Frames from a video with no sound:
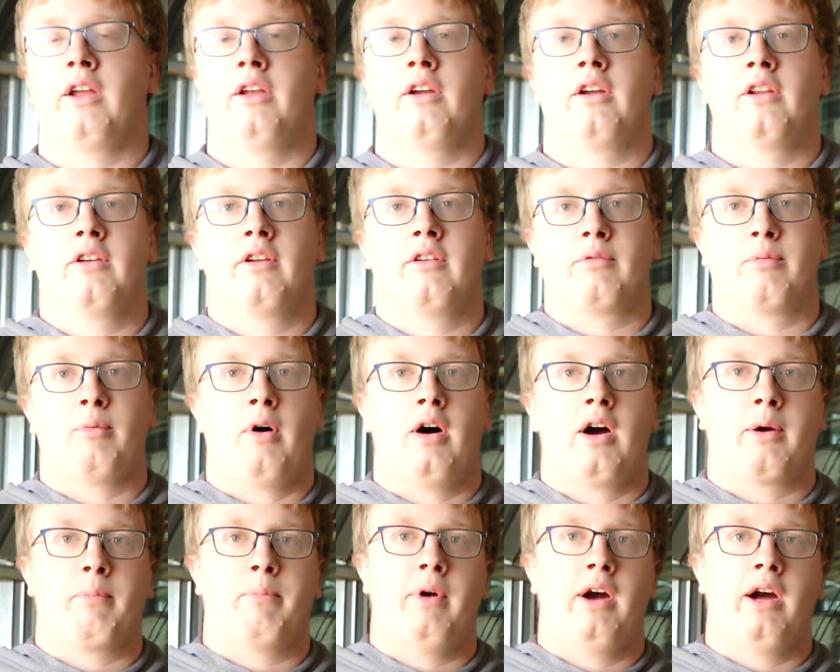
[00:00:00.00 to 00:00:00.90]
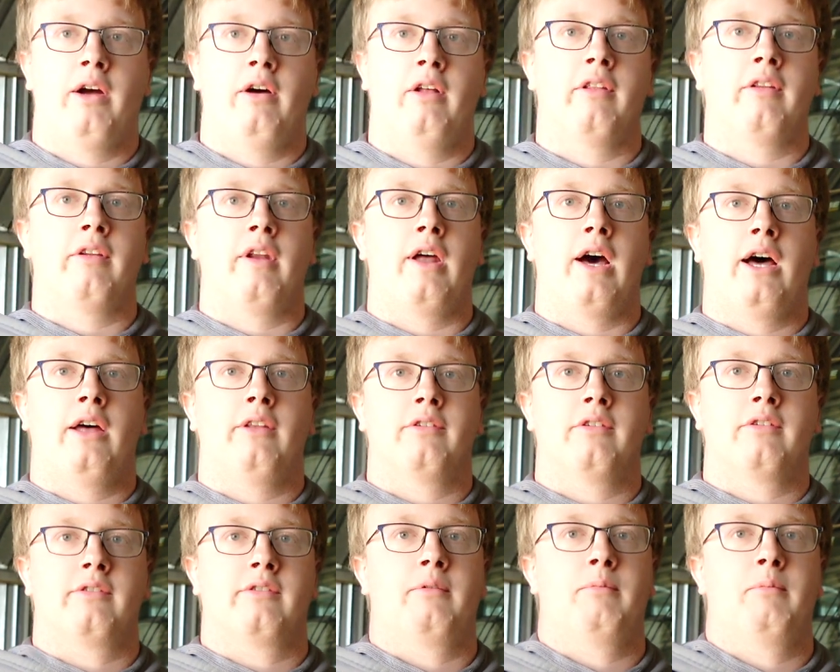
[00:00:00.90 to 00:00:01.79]
you can just walk by all the
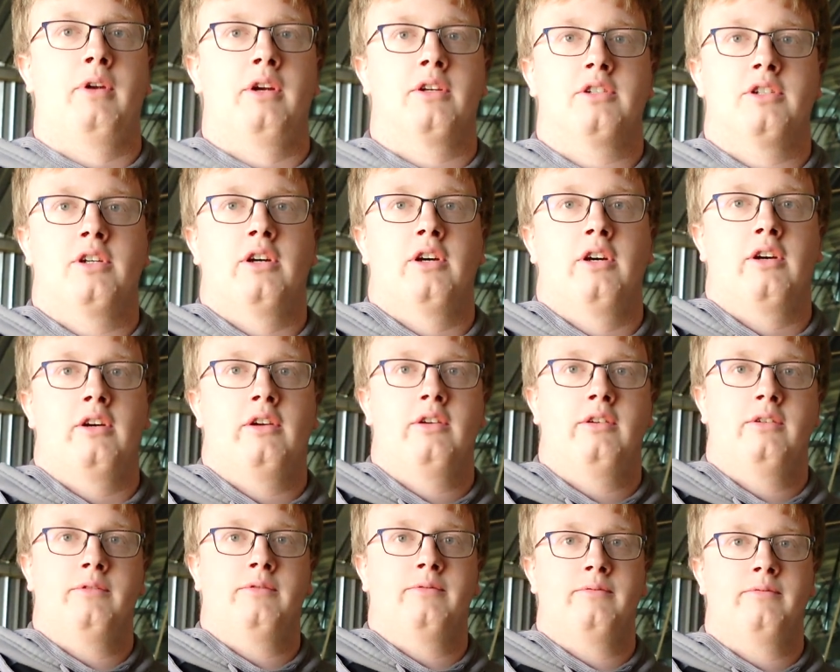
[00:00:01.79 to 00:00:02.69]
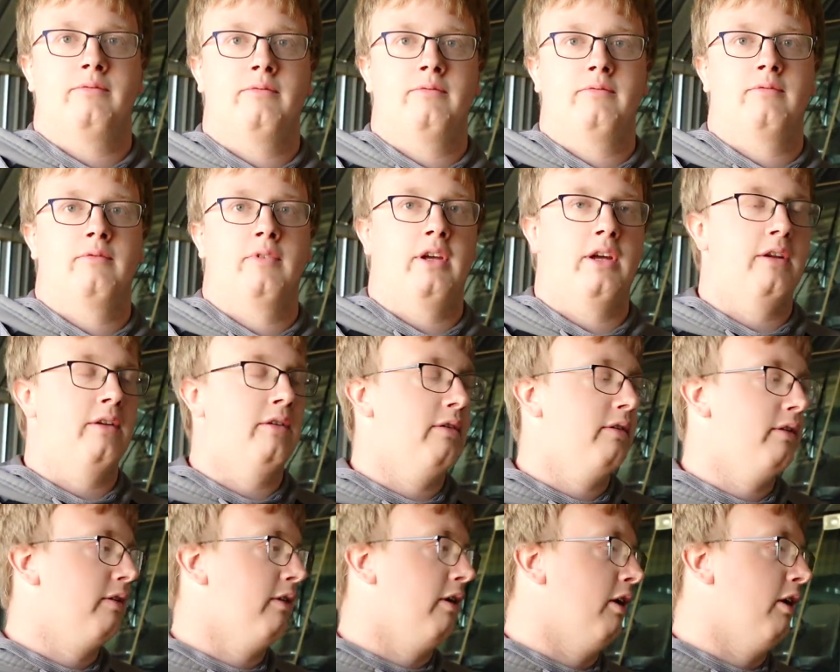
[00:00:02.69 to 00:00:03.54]
nozzles and make sure that